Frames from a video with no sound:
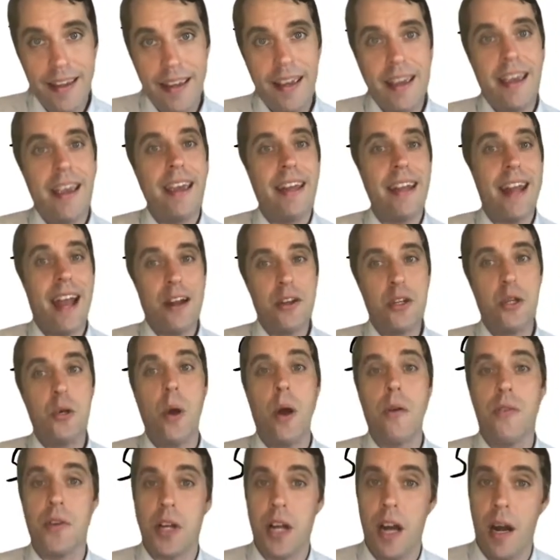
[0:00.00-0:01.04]
And how do you
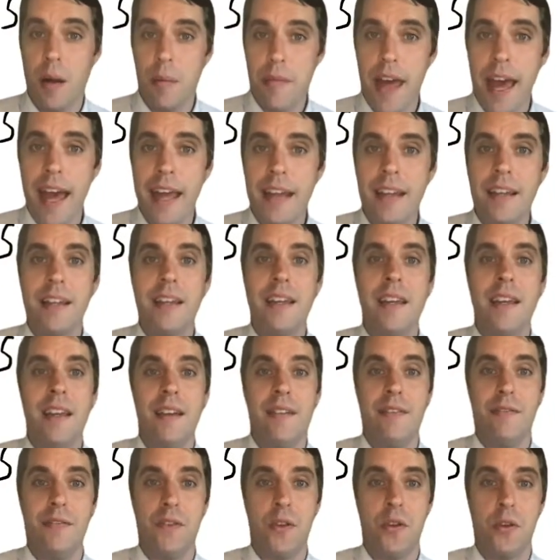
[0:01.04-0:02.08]
overcome that
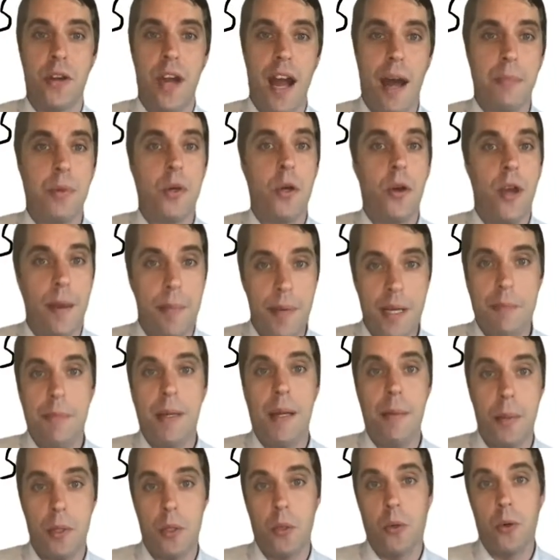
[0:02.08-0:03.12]
if you're not prohibiting
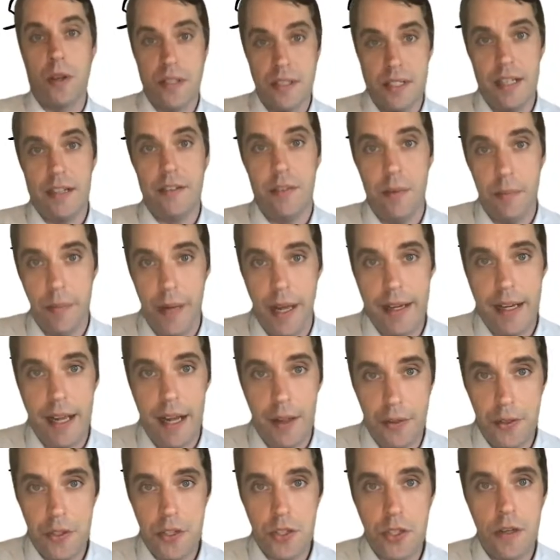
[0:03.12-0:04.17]
people who are sick from buying
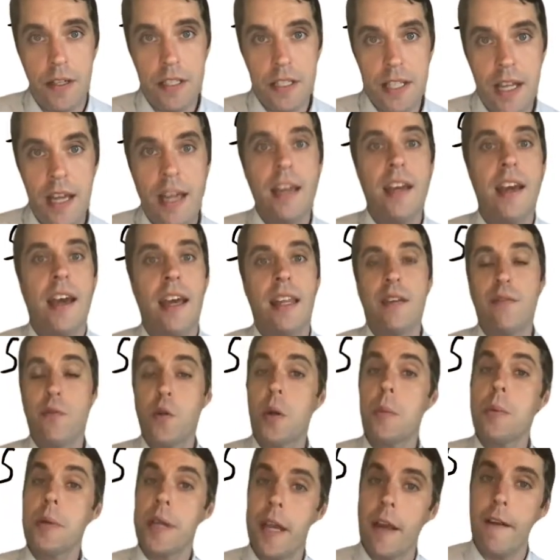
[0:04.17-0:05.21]
health insurance? And the
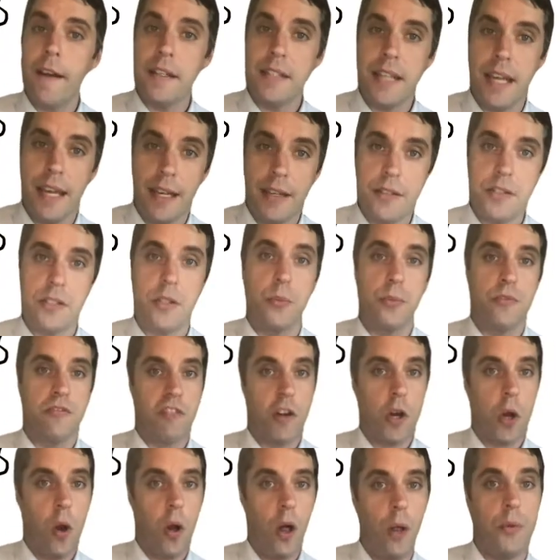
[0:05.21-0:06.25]
Affordable Care Act's answer, was
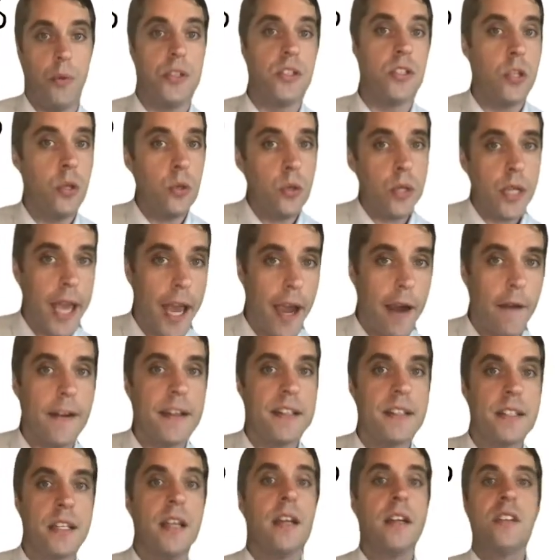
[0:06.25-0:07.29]
recall, was 2
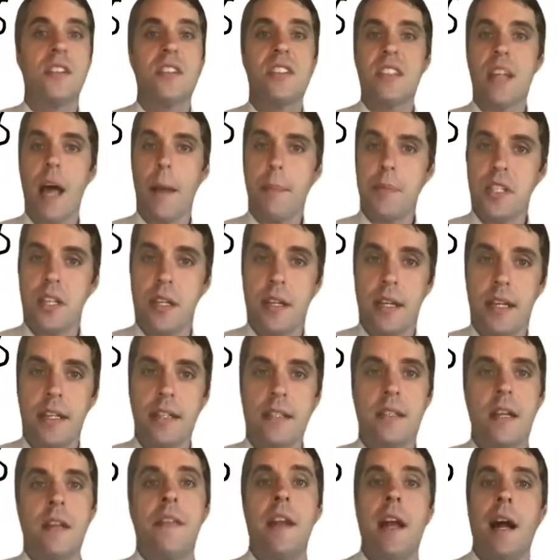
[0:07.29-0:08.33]
carrots,
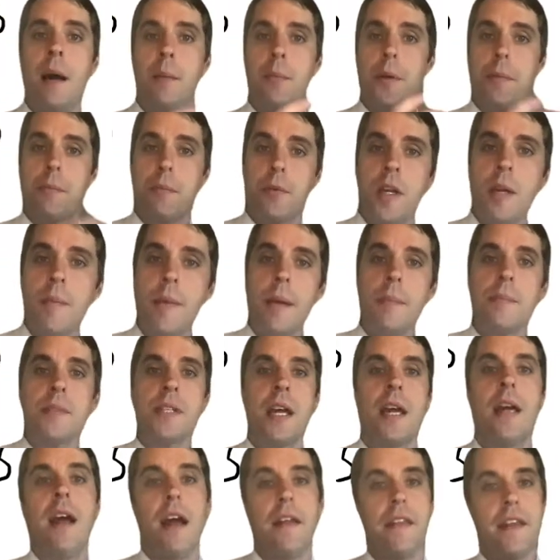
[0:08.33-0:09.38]
subsidies that help with premiums
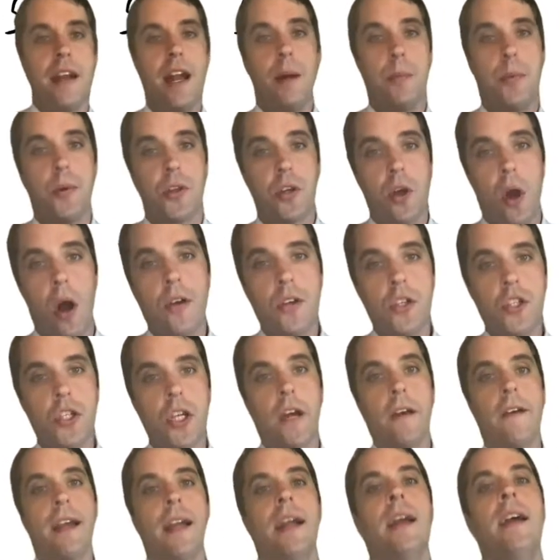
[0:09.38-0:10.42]
and that help with cost
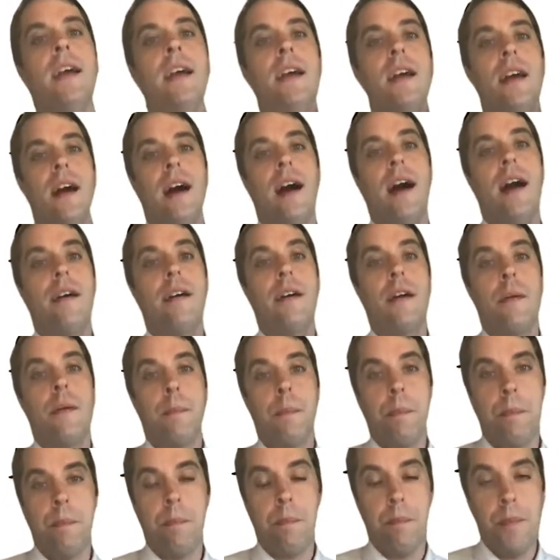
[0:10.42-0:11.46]
sharing
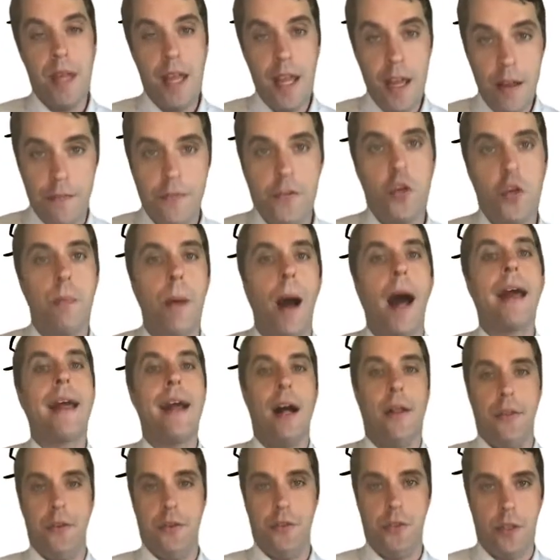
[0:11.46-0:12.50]
if you buy
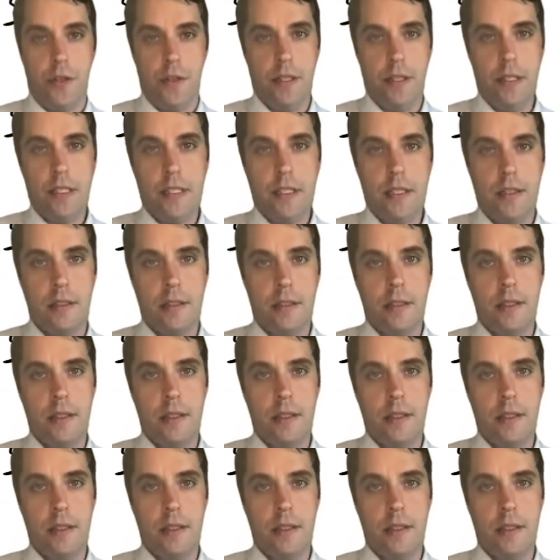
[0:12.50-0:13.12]
health insurance.